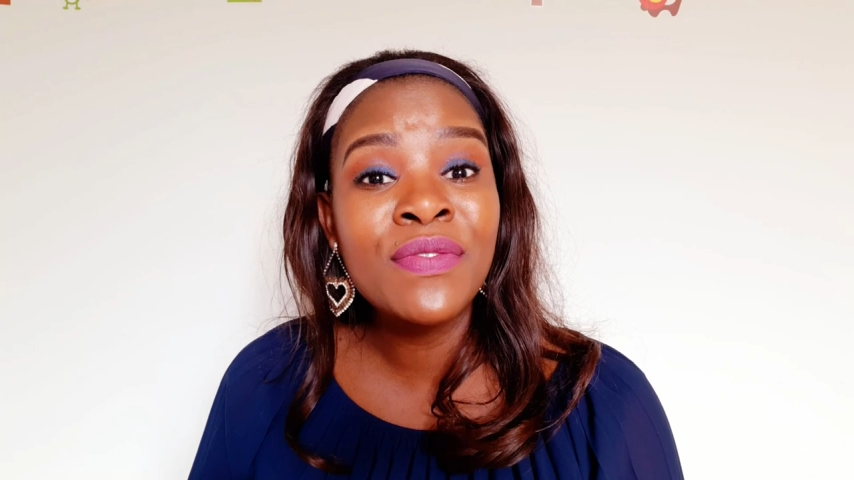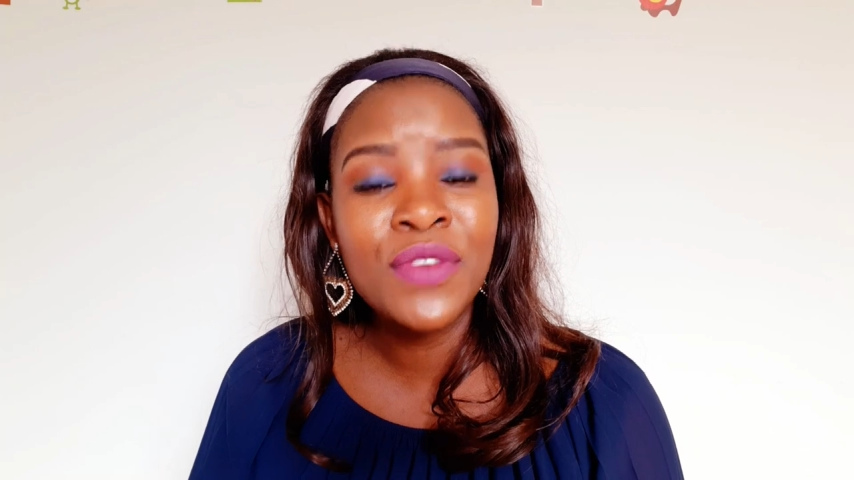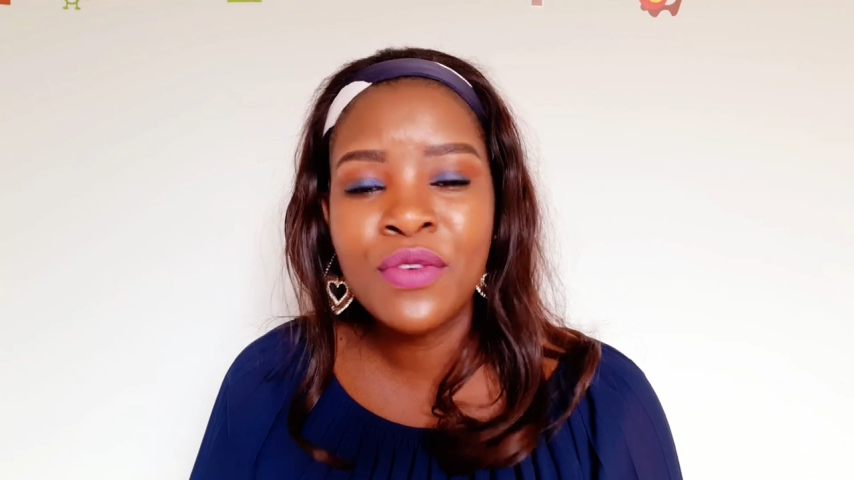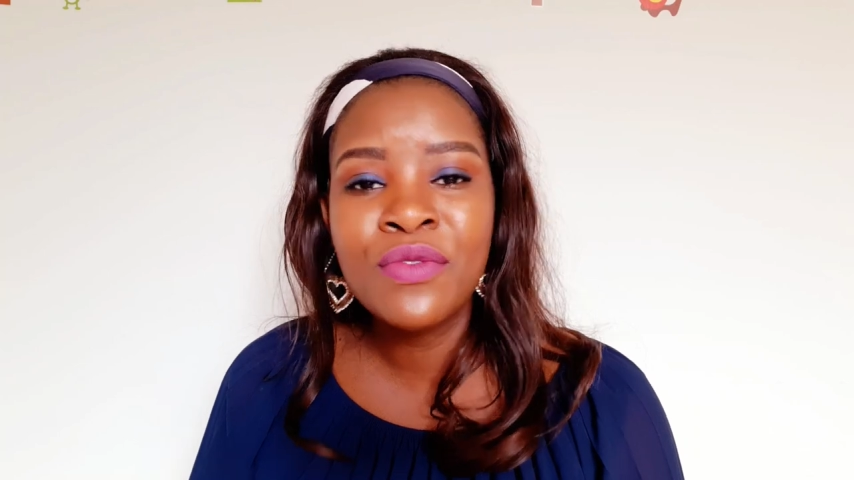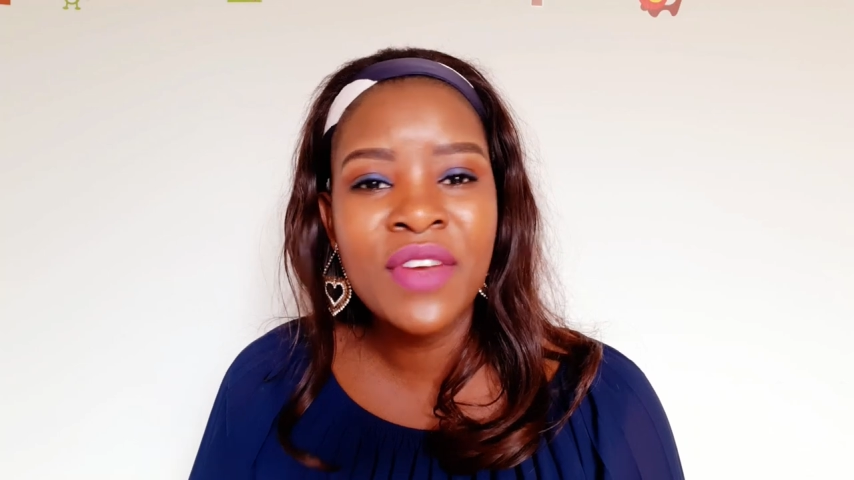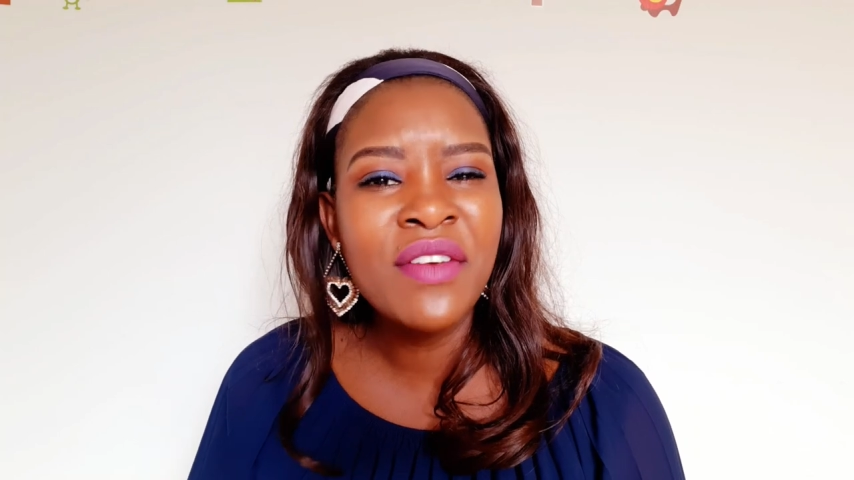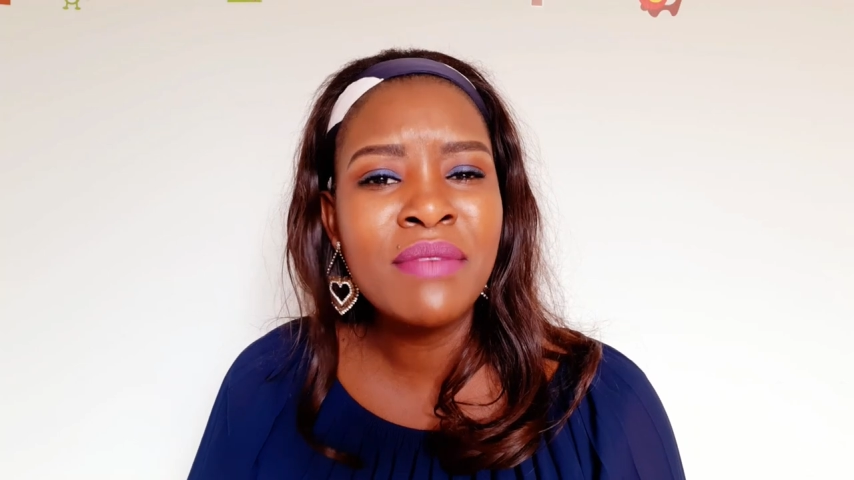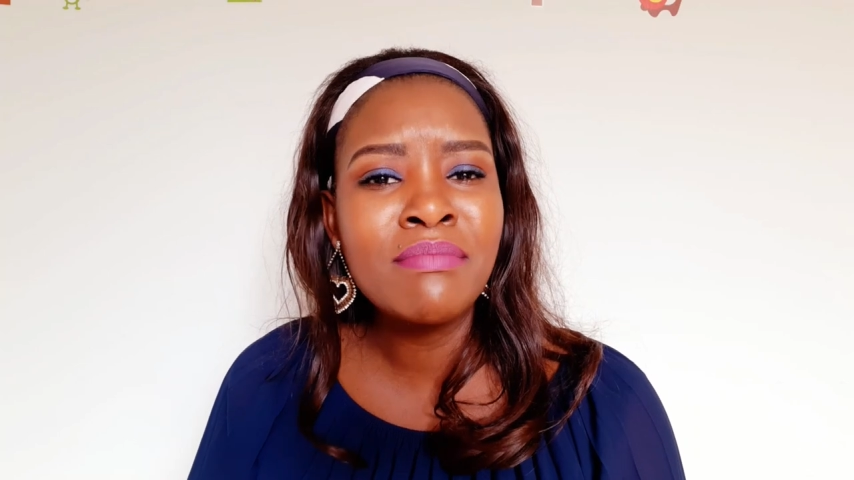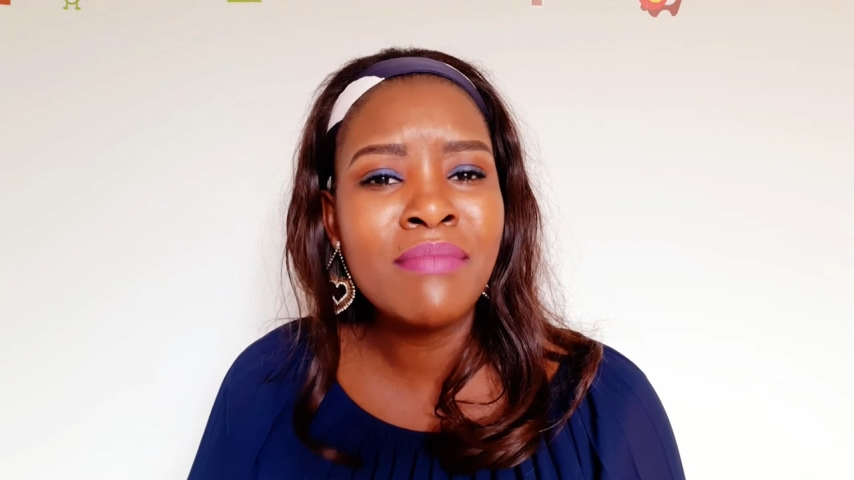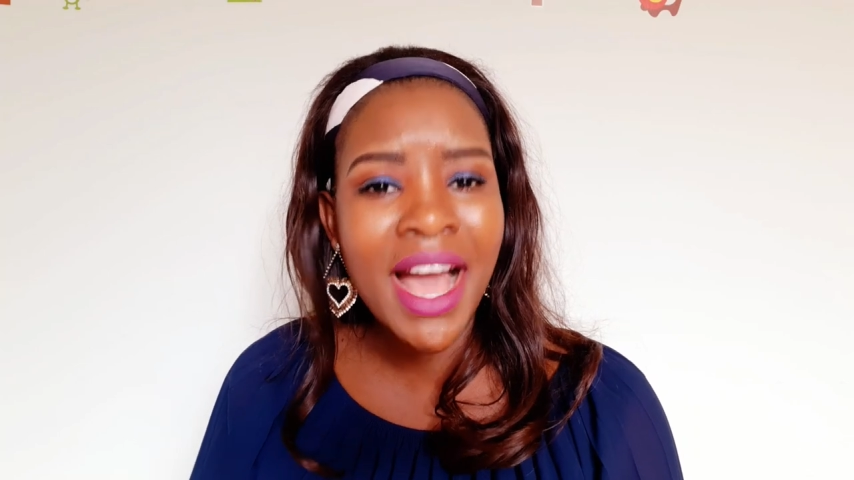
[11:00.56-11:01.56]
few,
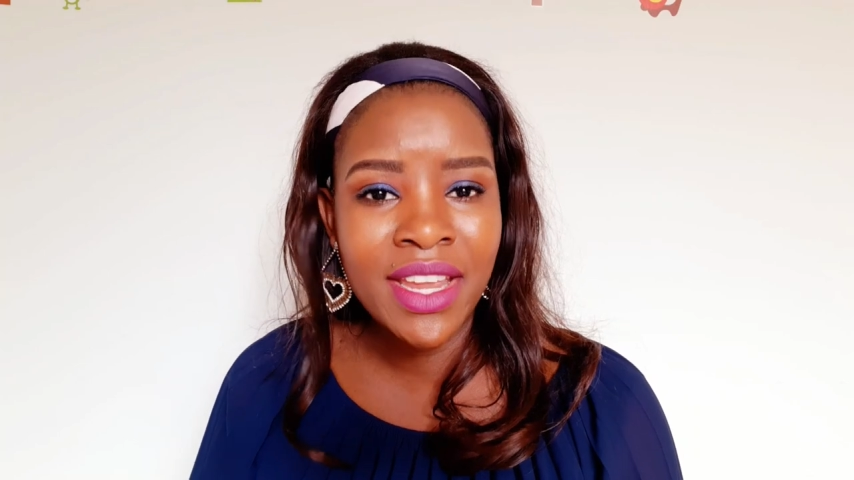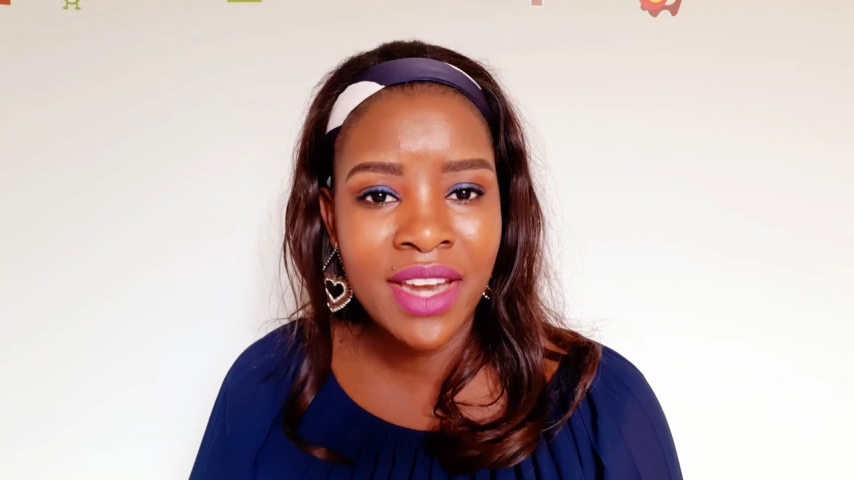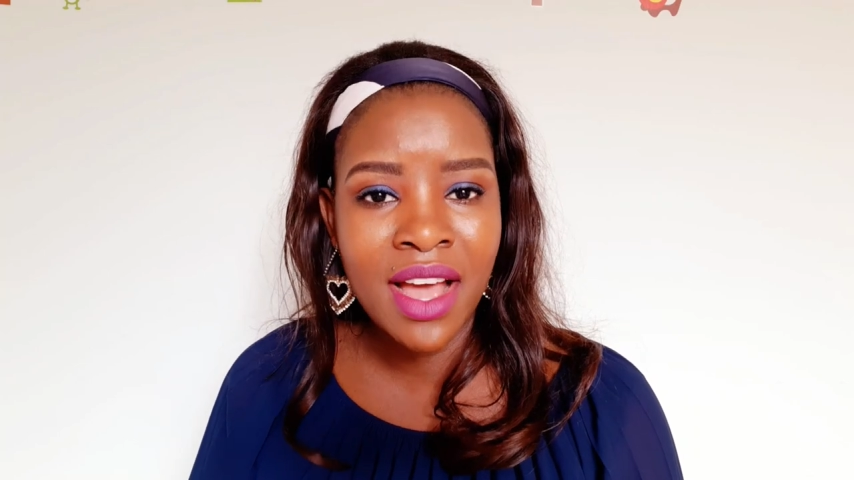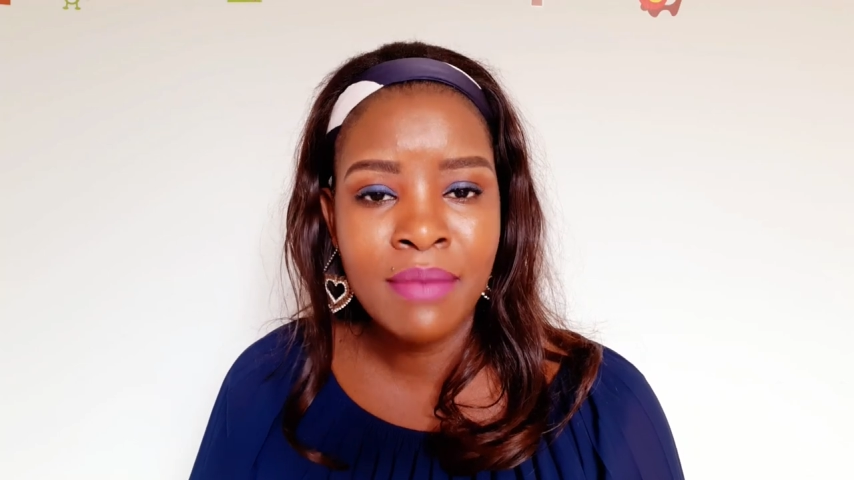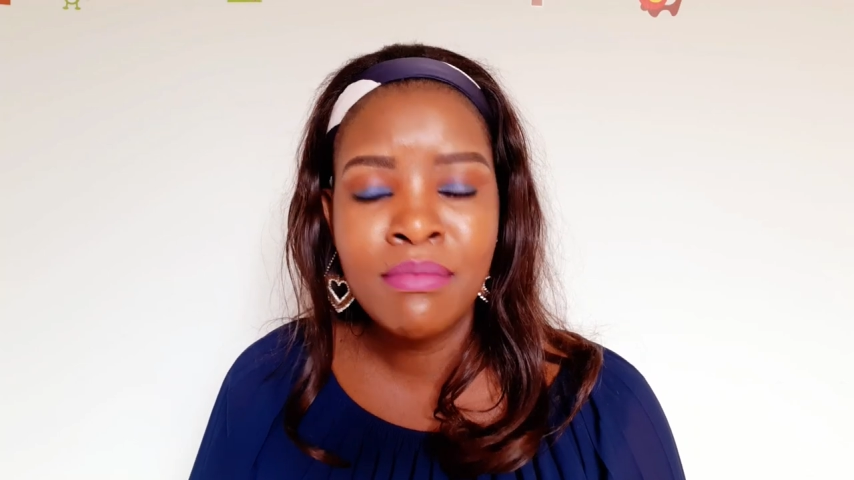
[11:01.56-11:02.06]
very minor,